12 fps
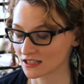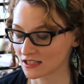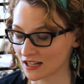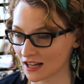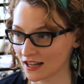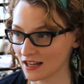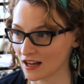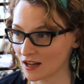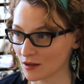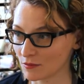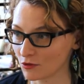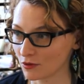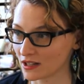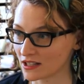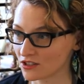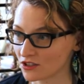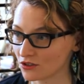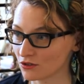Today I'm
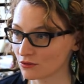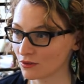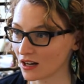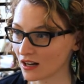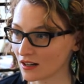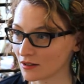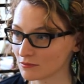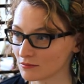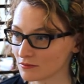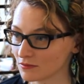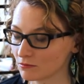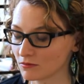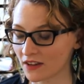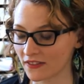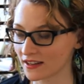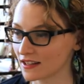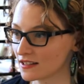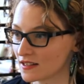going to um, let the
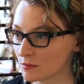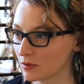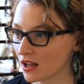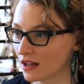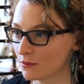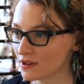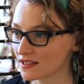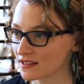kids play with